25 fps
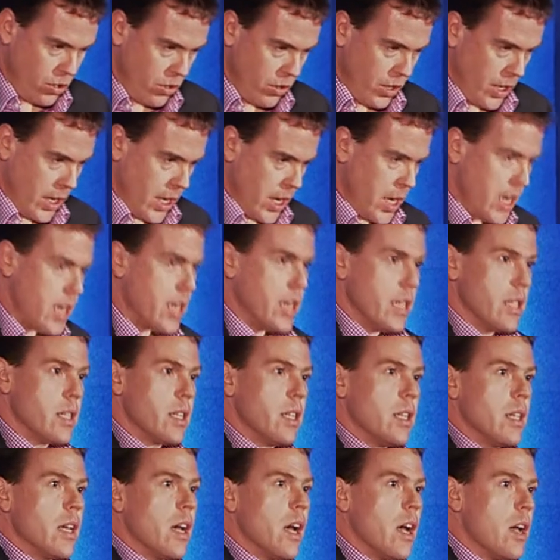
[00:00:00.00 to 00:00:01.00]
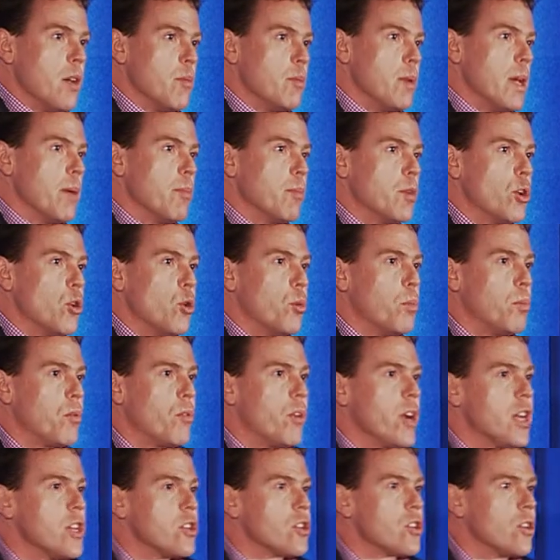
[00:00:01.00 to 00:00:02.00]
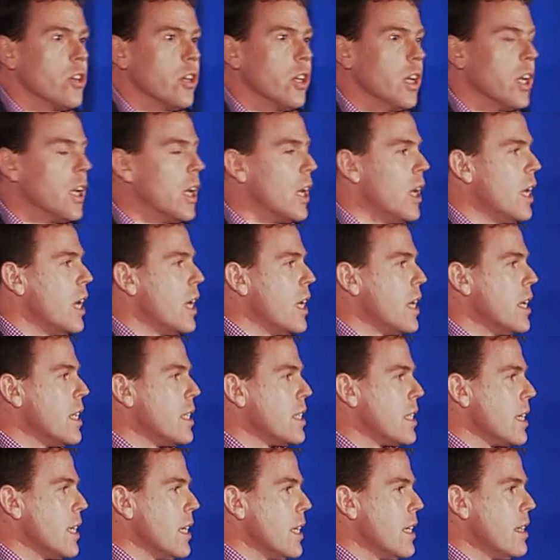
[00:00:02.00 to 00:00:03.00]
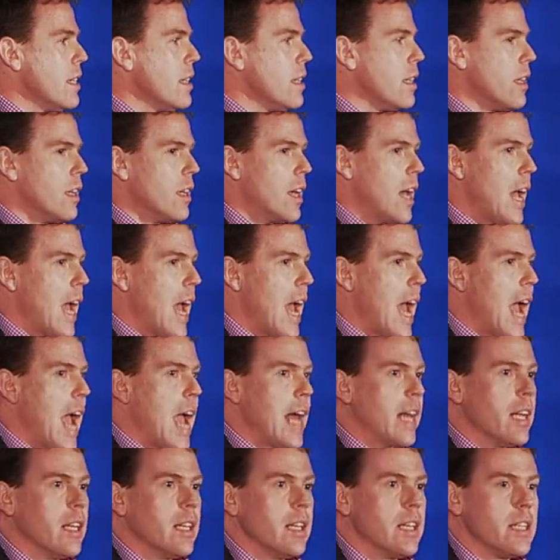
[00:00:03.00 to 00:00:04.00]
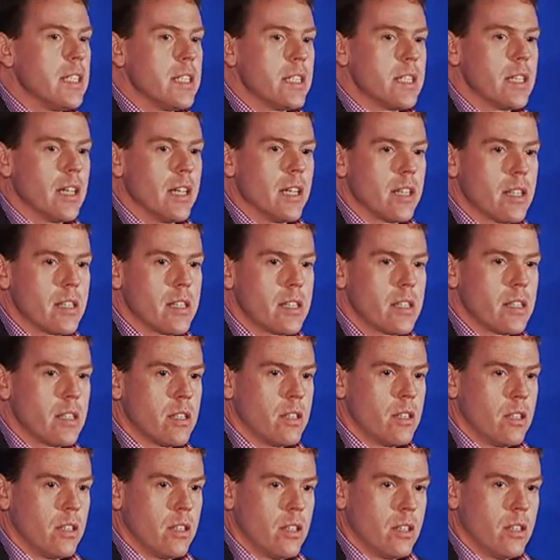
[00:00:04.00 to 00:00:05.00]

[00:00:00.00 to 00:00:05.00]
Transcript: unit is in the IBM corporation, it's in the analytics